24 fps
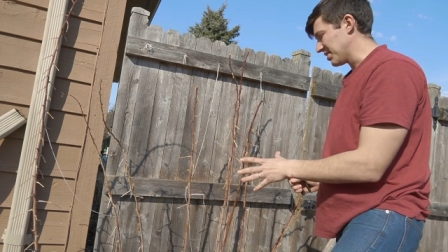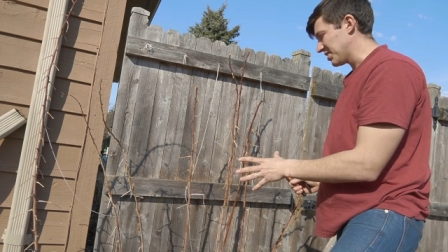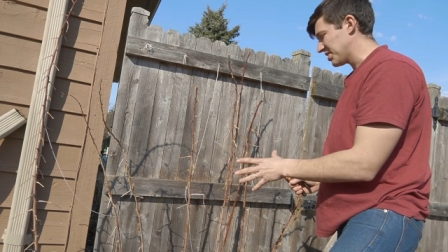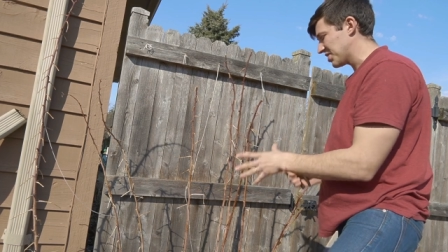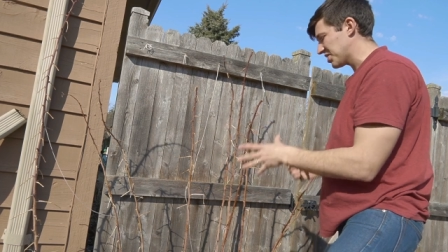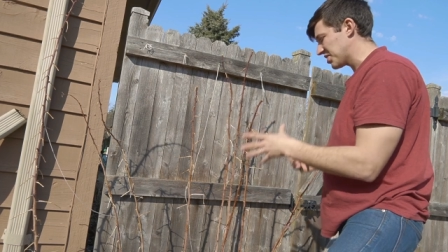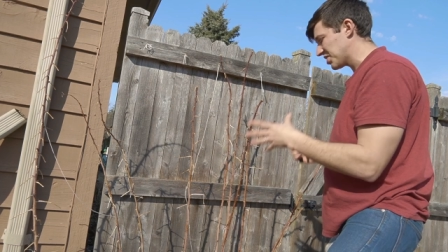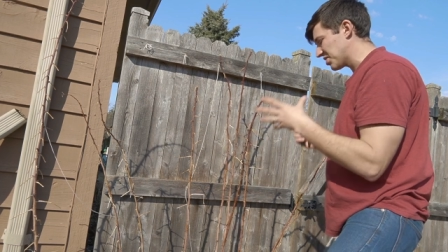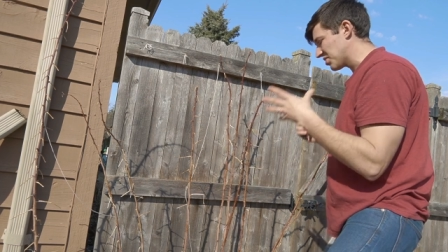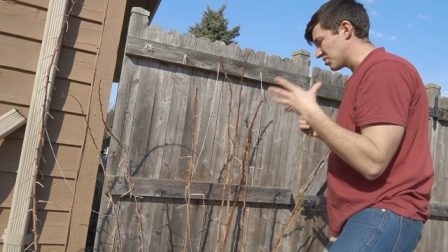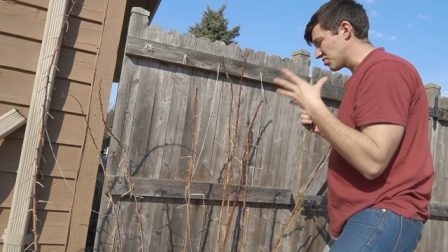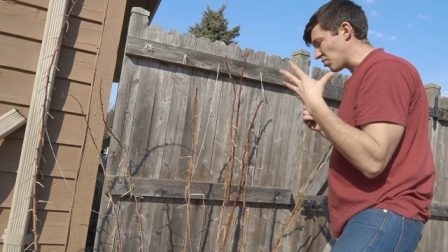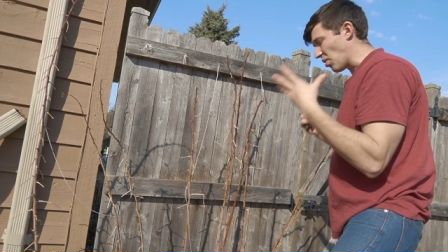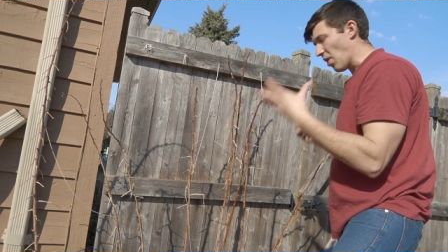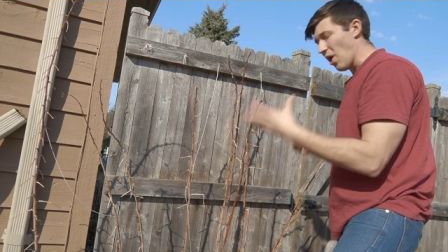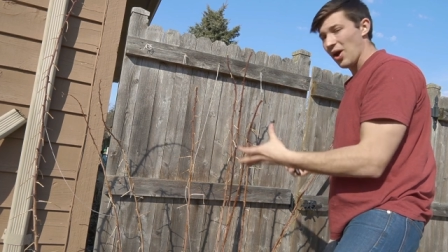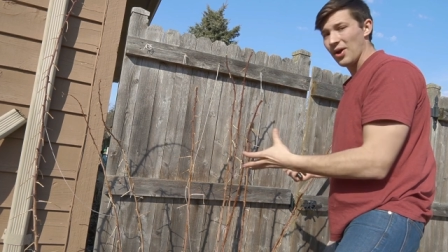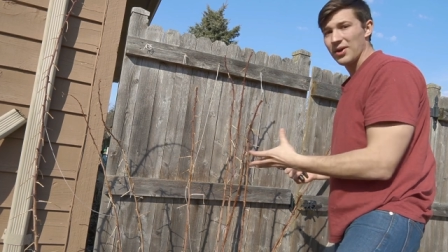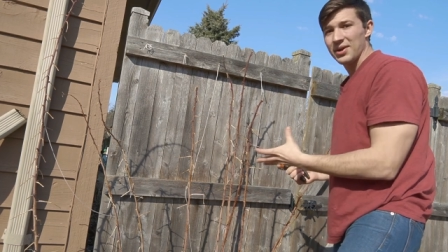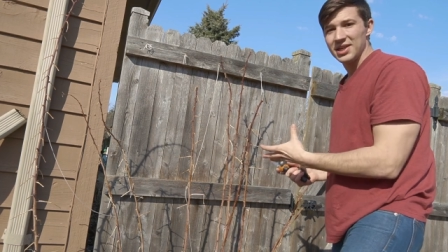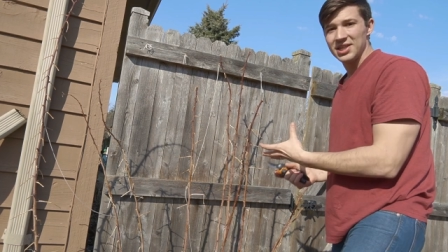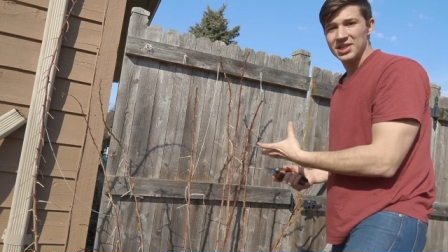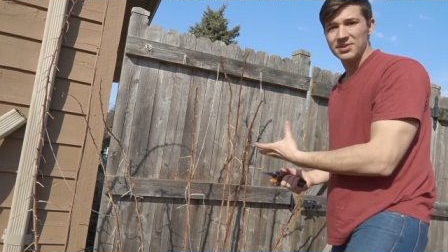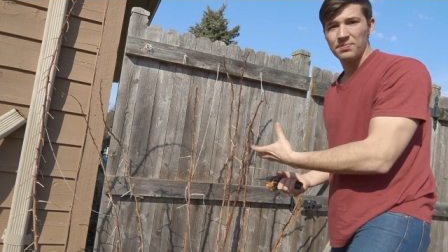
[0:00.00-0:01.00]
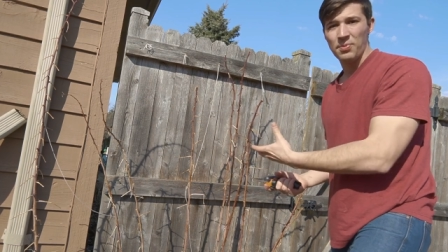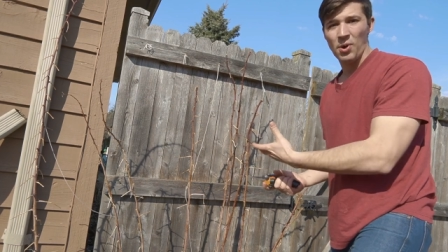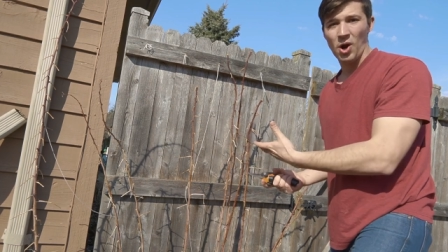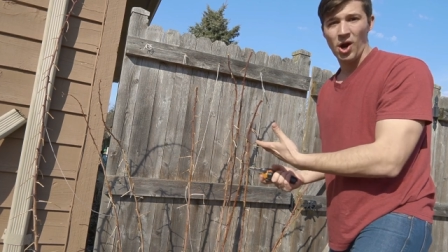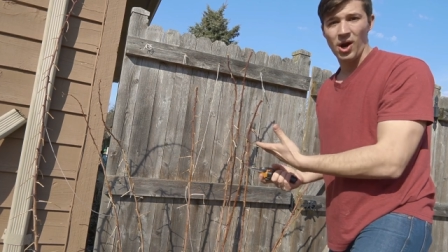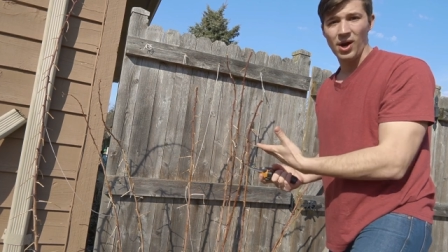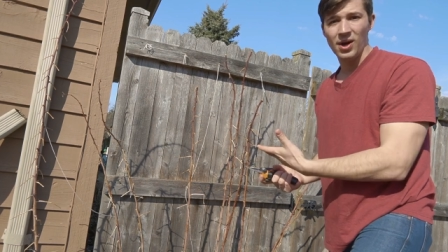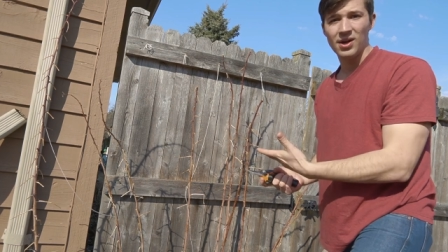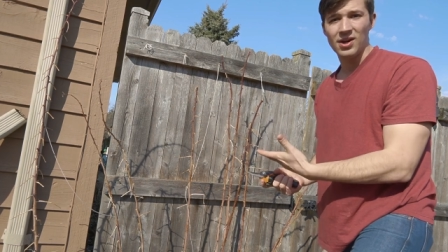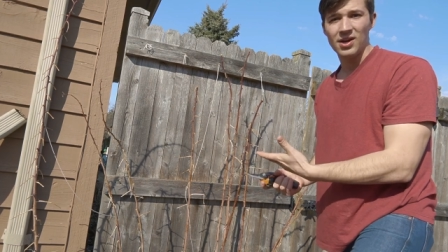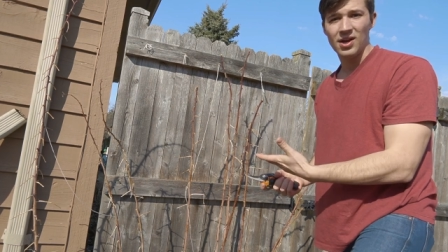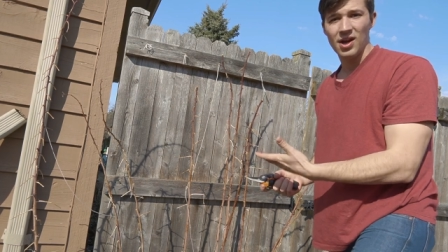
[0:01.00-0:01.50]
strongest
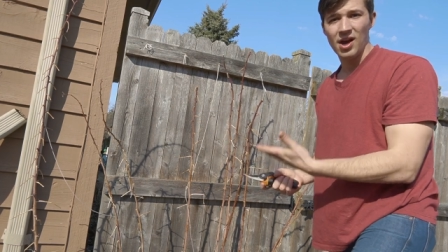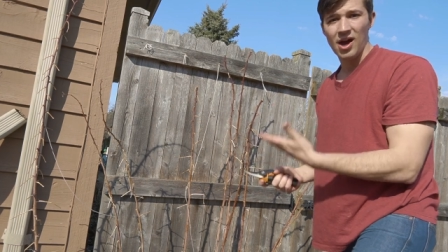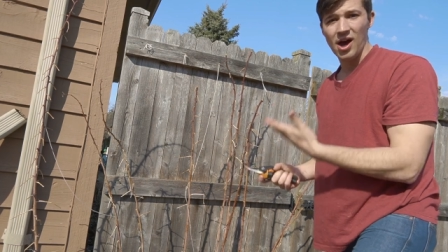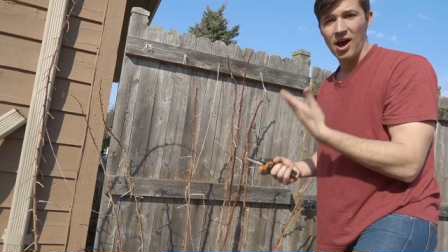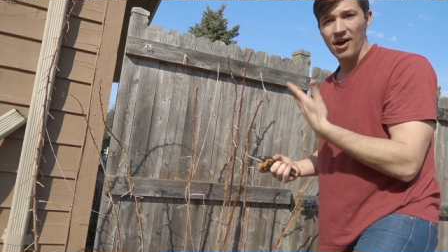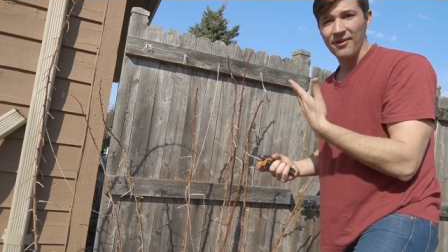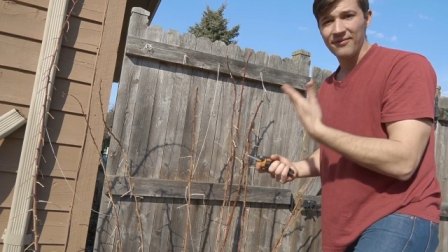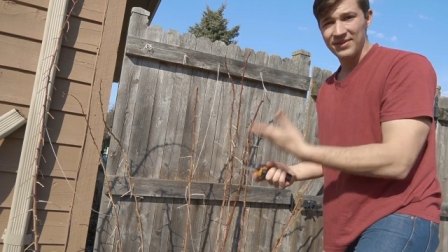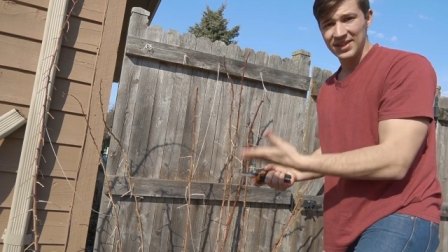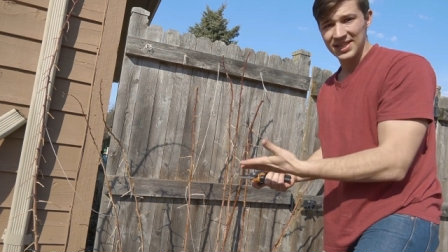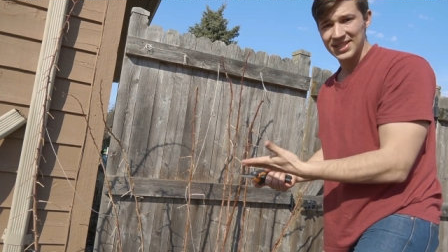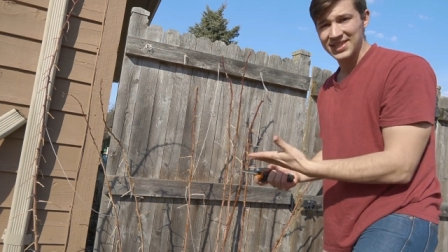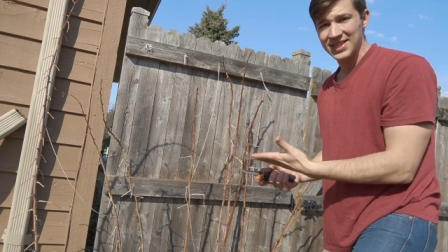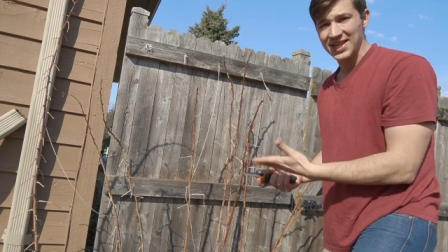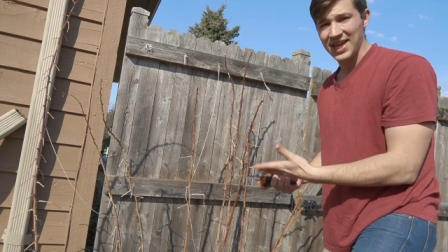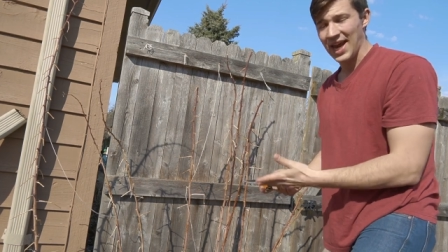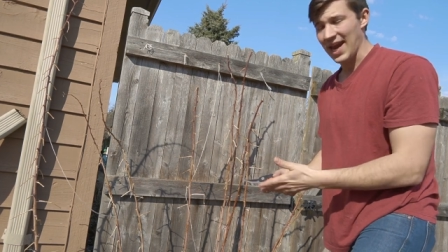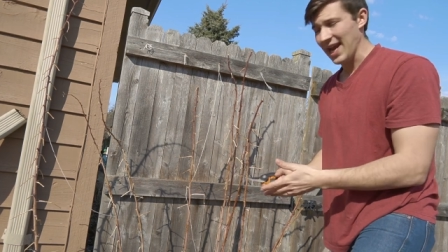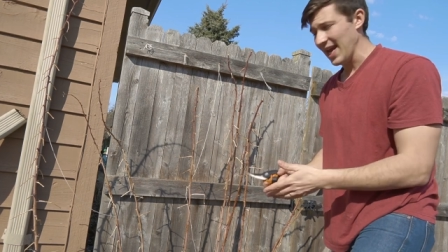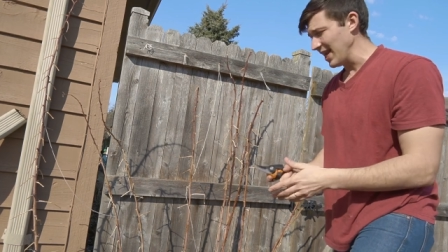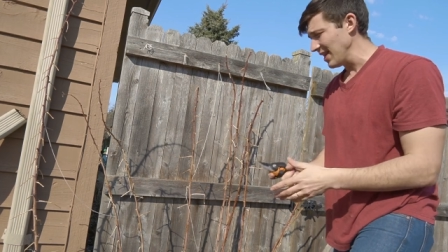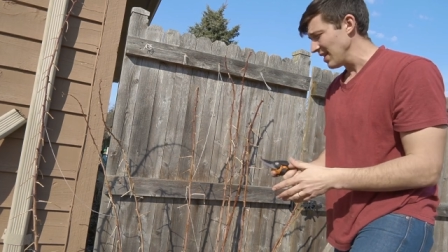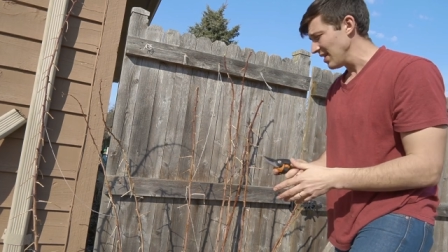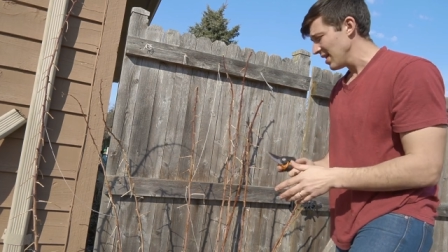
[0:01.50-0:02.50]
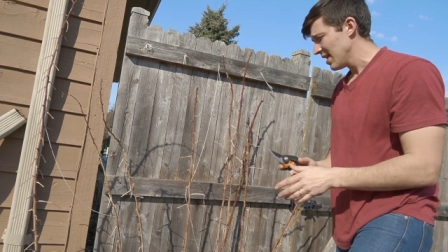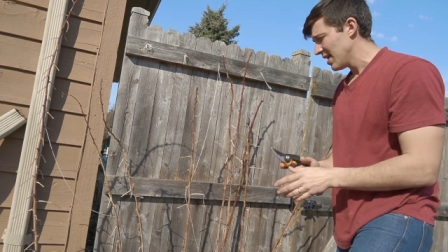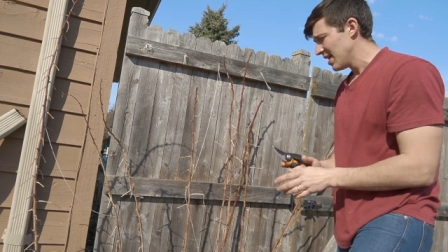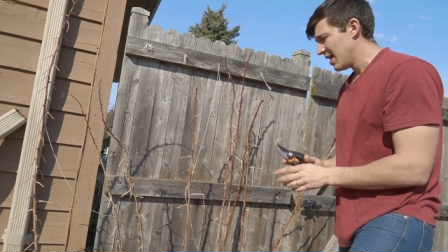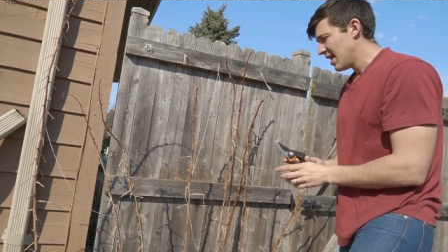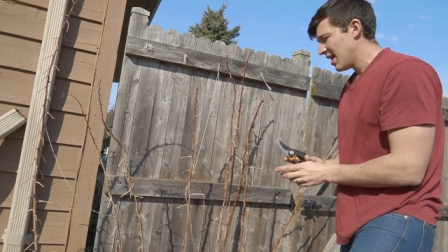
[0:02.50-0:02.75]
part of this cane.